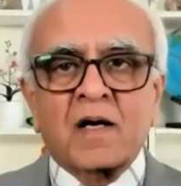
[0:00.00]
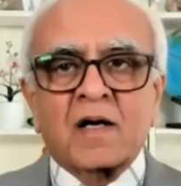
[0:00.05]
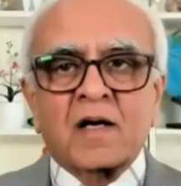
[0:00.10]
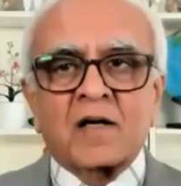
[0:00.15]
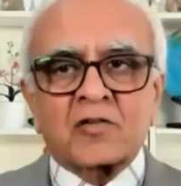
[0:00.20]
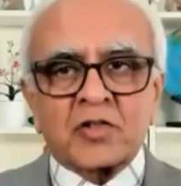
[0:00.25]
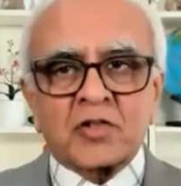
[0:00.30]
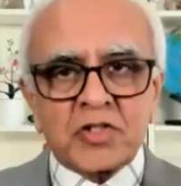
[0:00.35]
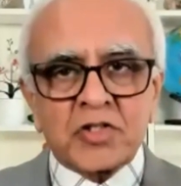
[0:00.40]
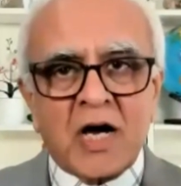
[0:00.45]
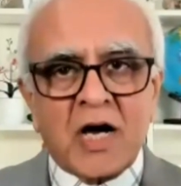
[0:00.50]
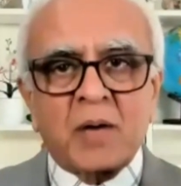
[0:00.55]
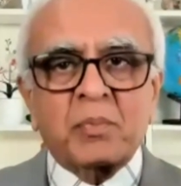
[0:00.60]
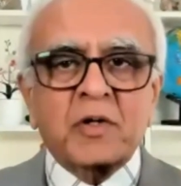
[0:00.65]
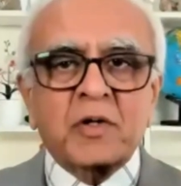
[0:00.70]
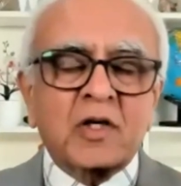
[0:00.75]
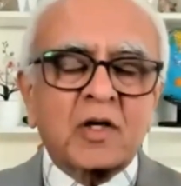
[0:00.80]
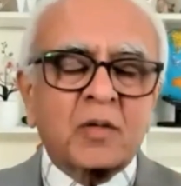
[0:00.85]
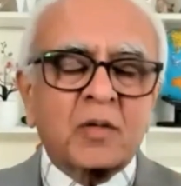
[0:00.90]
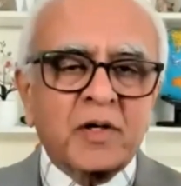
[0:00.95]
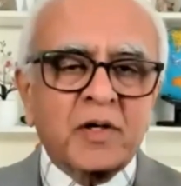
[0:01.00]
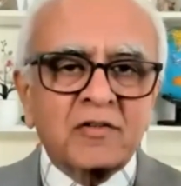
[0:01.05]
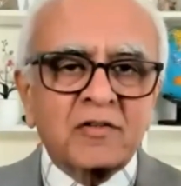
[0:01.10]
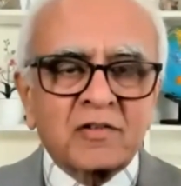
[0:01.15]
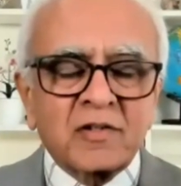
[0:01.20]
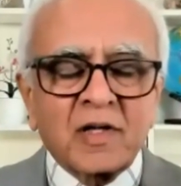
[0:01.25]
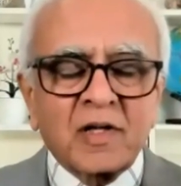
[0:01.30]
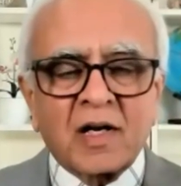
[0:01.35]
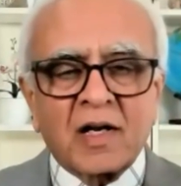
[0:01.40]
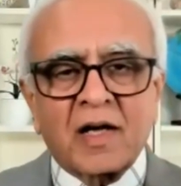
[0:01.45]
So sharpen your
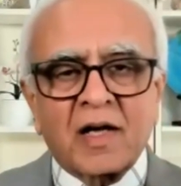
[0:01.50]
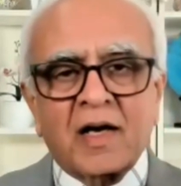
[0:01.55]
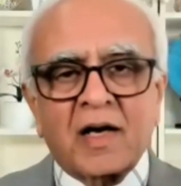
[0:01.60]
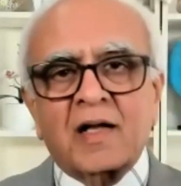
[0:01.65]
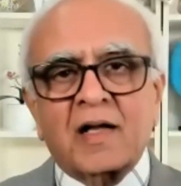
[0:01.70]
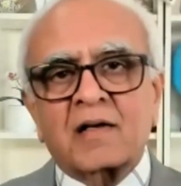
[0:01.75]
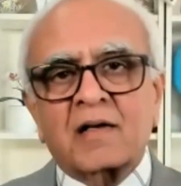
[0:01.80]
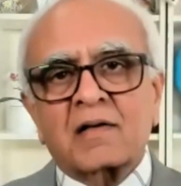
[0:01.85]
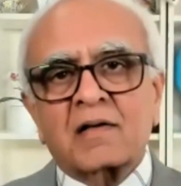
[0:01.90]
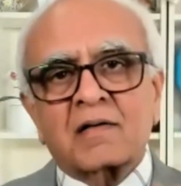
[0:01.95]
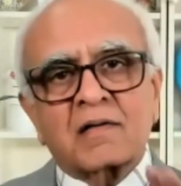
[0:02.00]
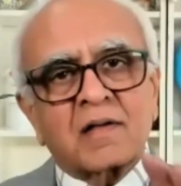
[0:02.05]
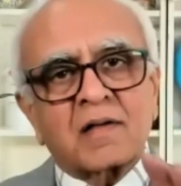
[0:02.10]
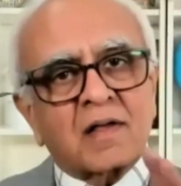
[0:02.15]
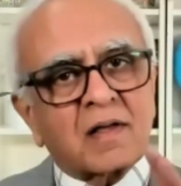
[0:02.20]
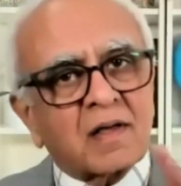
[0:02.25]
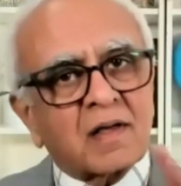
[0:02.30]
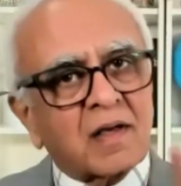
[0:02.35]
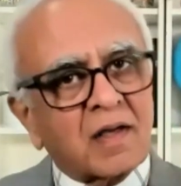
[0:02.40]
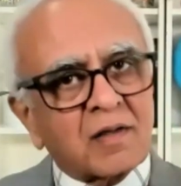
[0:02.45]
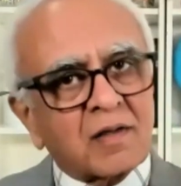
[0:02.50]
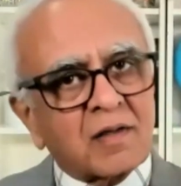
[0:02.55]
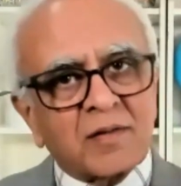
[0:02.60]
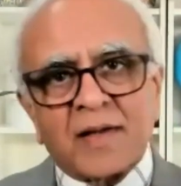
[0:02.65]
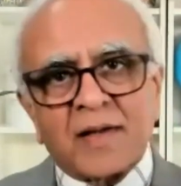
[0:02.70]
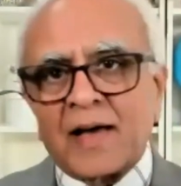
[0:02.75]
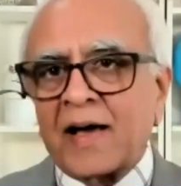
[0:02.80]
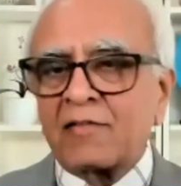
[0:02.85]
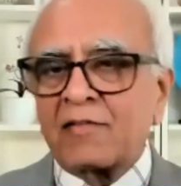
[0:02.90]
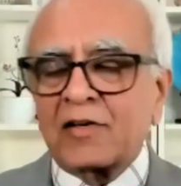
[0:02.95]
pencil and you're
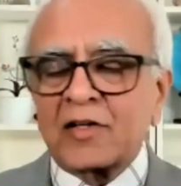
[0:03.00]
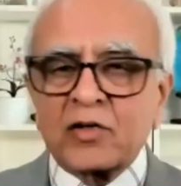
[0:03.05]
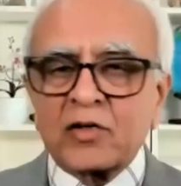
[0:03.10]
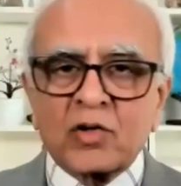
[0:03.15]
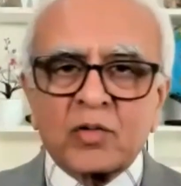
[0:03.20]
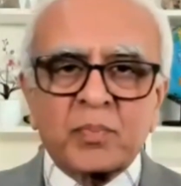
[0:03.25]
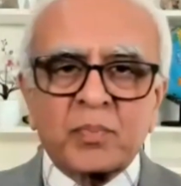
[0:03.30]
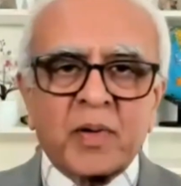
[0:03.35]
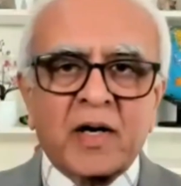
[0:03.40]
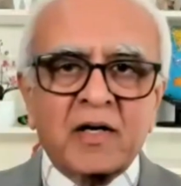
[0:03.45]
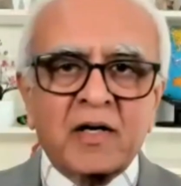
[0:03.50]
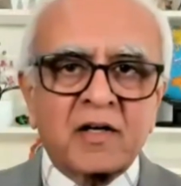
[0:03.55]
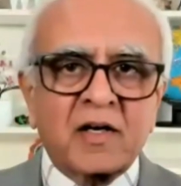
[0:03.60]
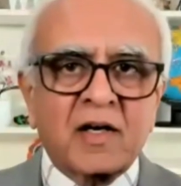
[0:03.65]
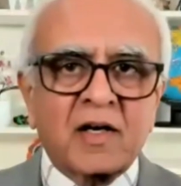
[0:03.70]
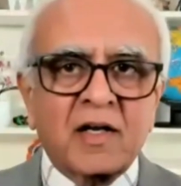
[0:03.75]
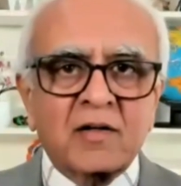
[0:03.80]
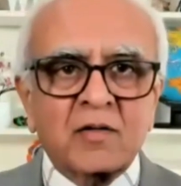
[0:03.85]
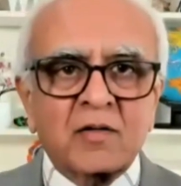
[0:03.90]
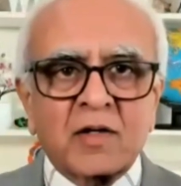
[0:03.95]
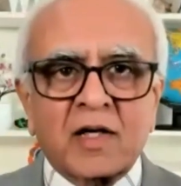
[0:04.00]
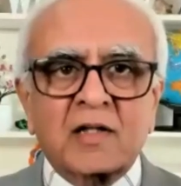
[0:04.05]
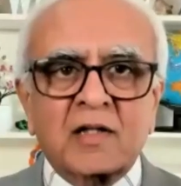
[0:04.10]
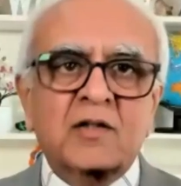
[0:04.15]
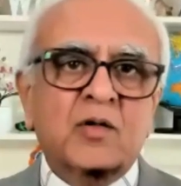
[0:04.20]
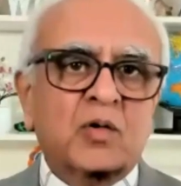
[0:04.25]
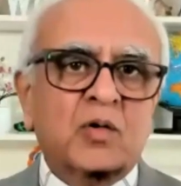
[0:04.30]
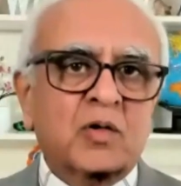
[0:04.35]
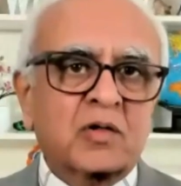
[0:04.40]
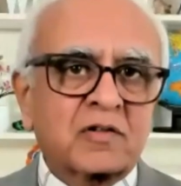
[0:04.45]
gonna have a notepad ready to
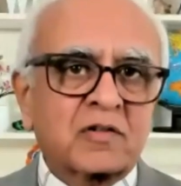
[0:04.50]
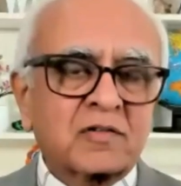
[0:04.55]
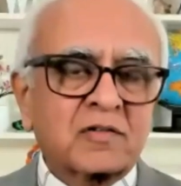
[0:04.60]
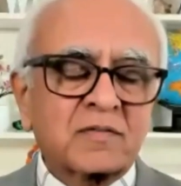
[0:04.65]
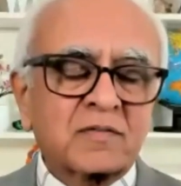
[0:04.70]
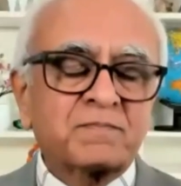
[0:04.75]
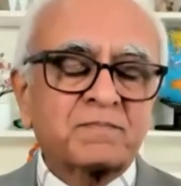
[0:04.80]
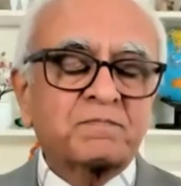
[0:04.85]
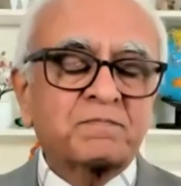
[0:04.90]
take notes.